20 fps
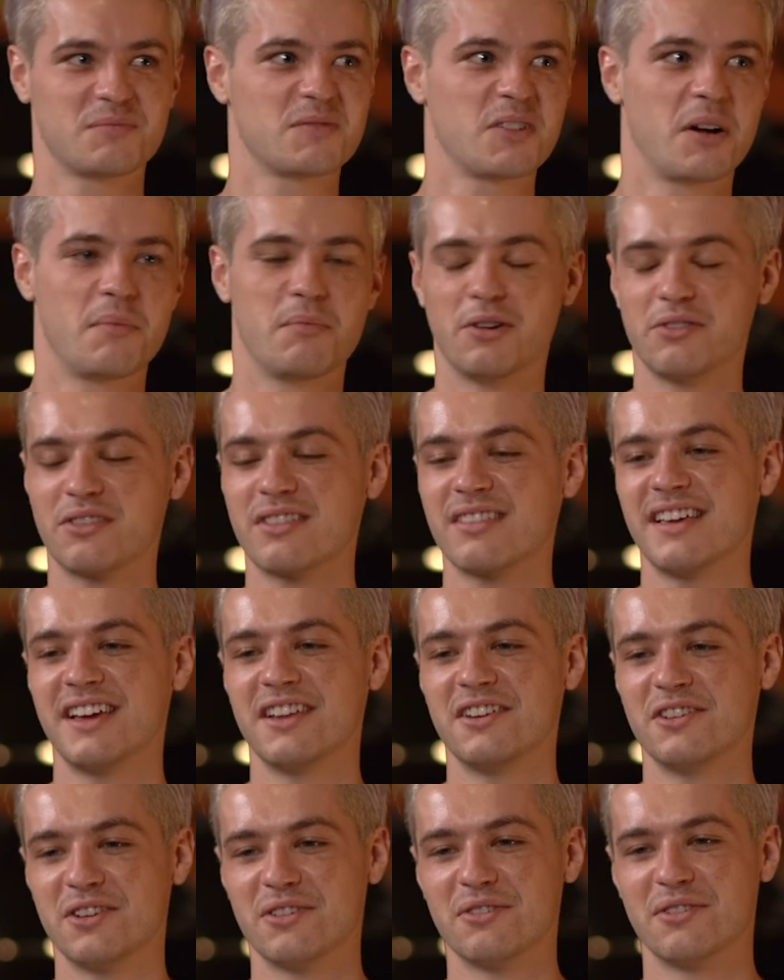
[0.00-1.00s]
a month
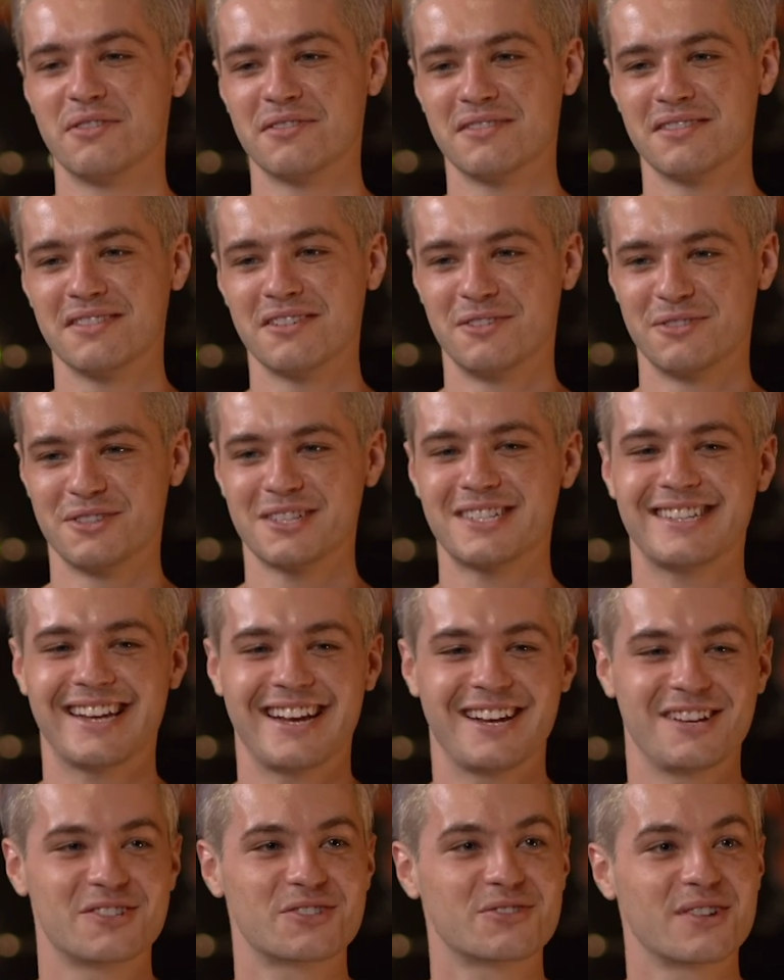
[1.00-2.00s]
later you're on the
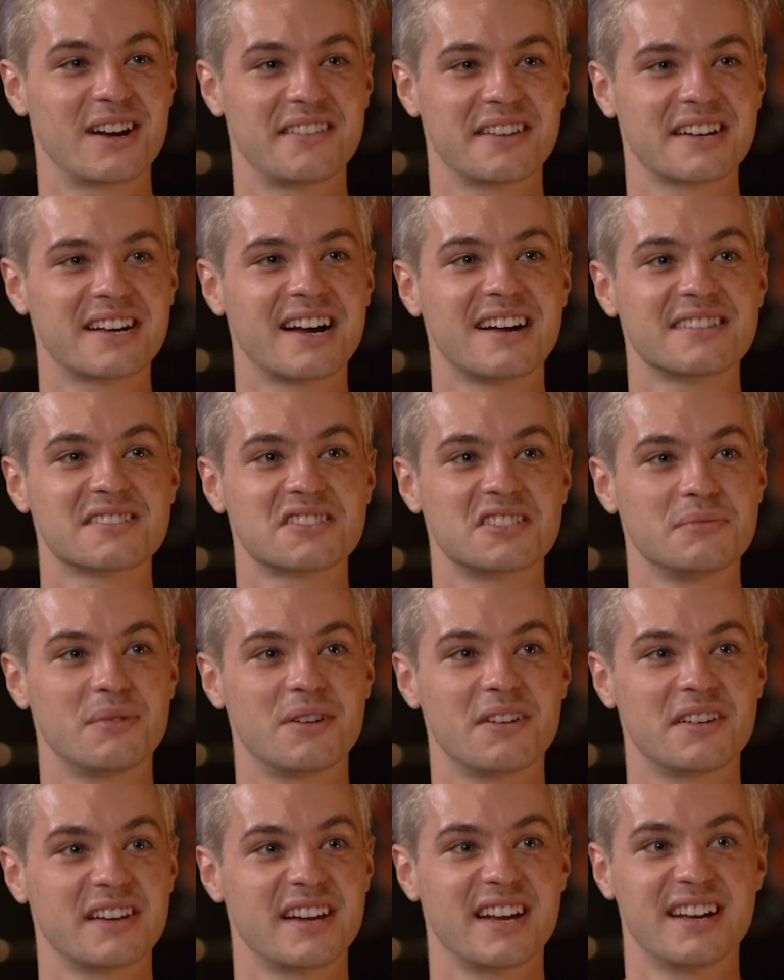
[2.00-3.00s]
stage trying the costume
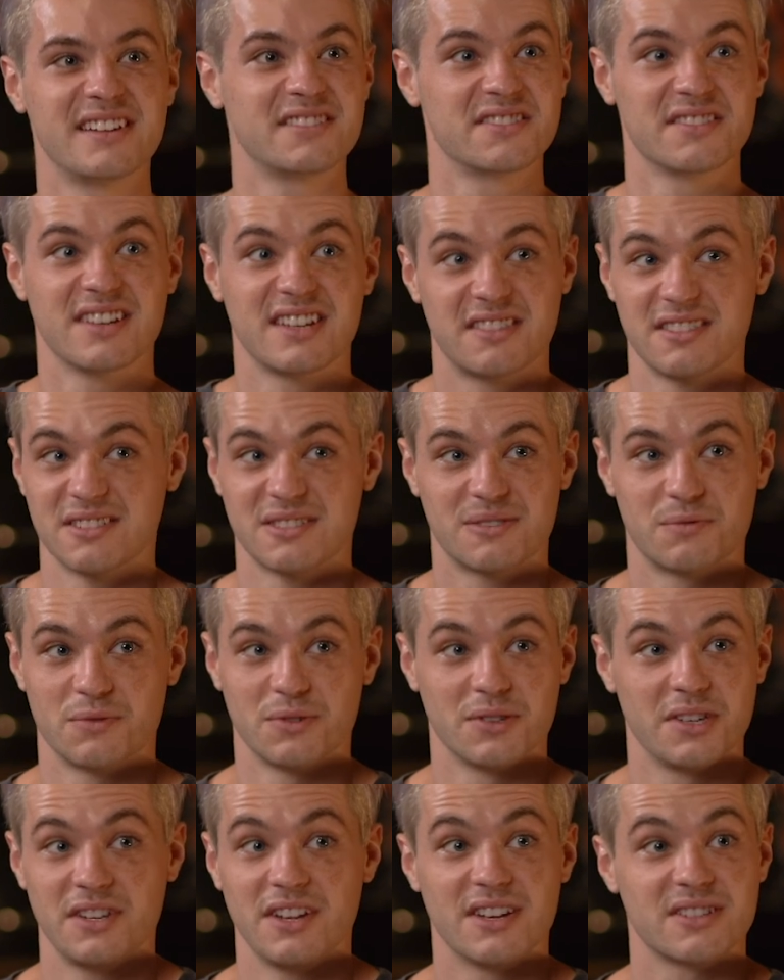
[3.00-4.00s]
on again. You're like, this
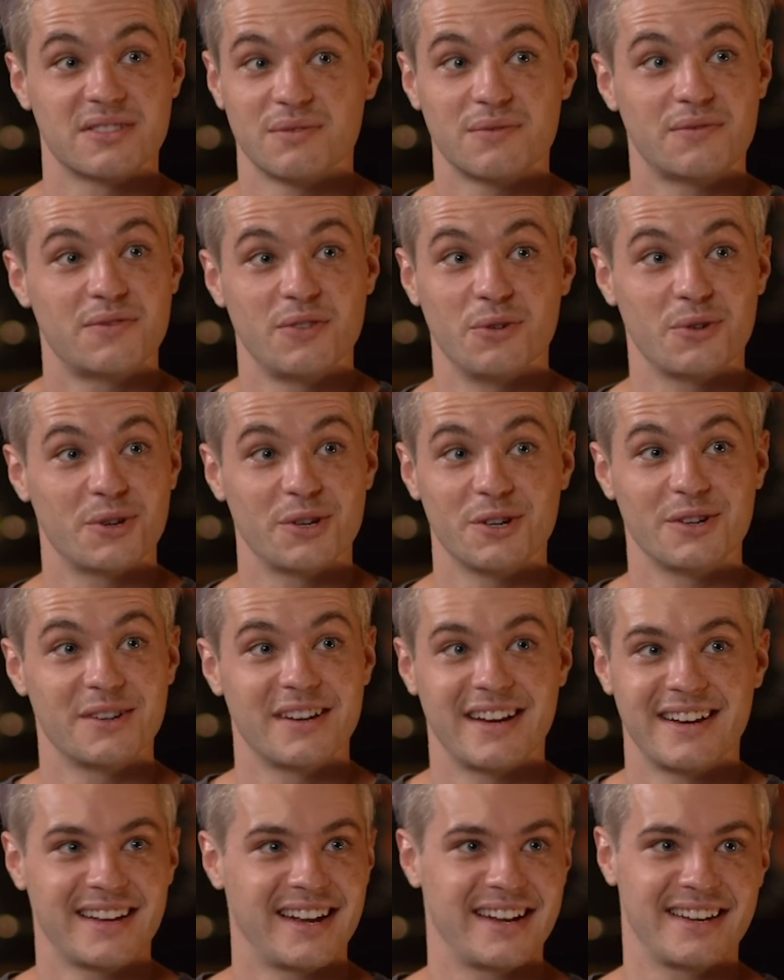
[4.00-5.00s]
really doesn't feel good.
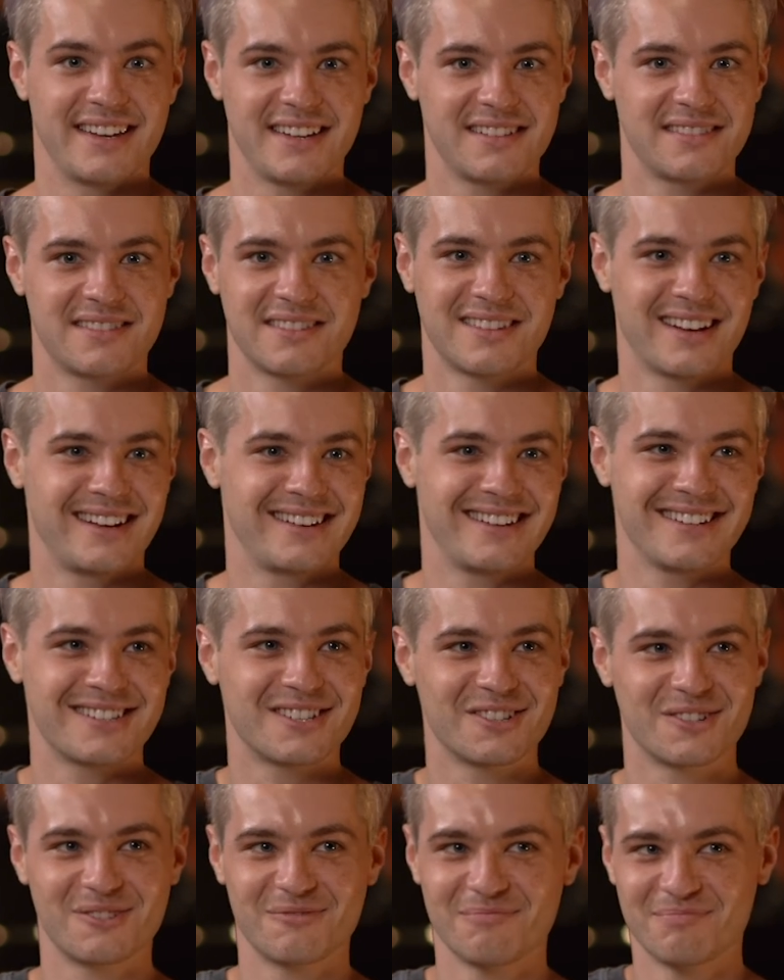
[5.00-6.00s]
I need
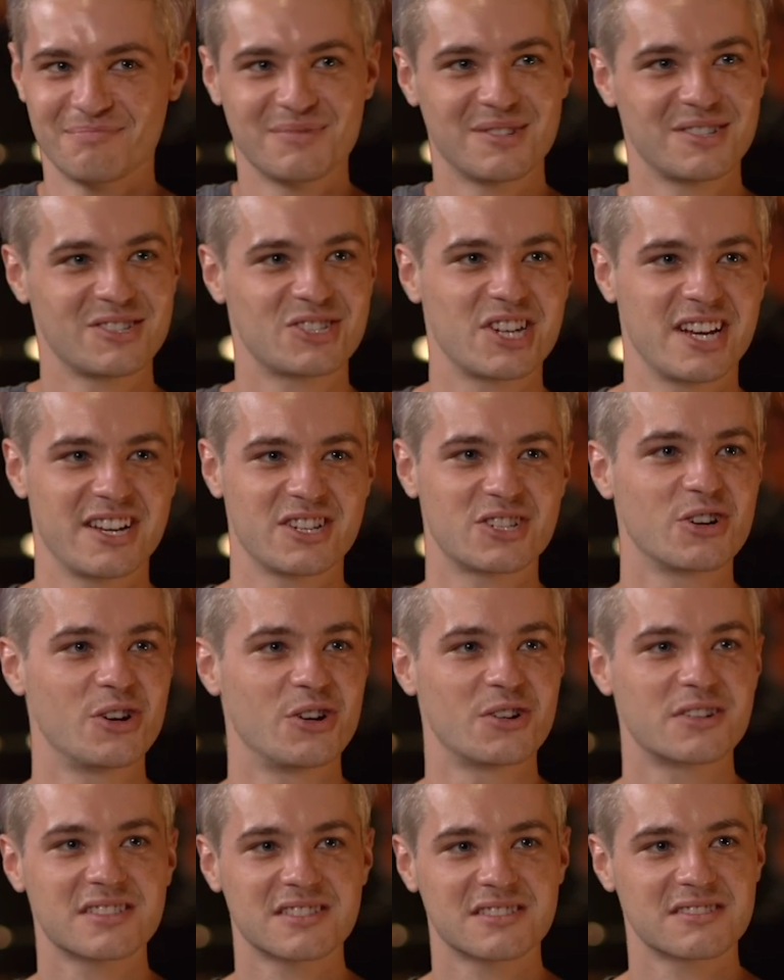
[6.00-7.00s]
to change
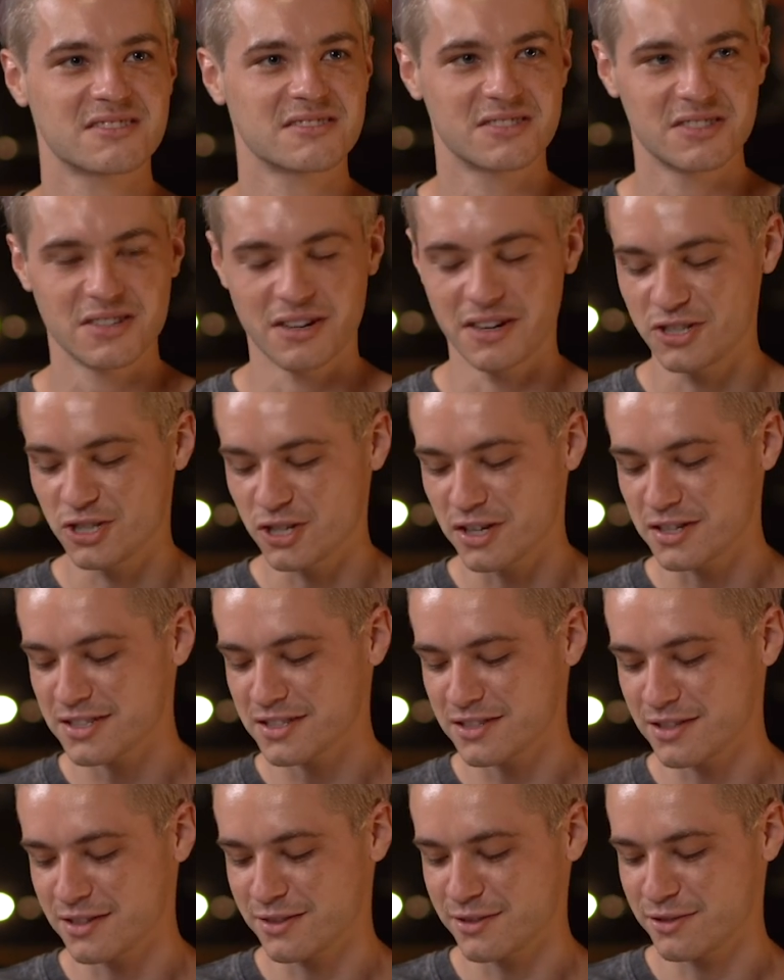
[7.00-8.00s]
hooks,
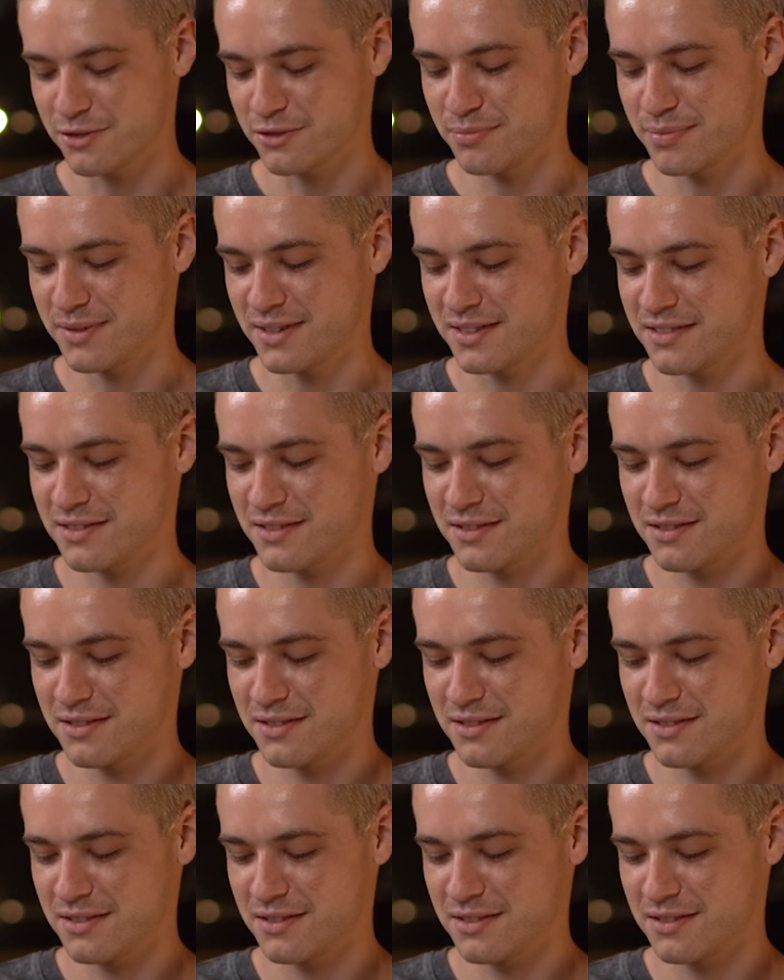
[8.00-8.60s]
adjust it a little bit.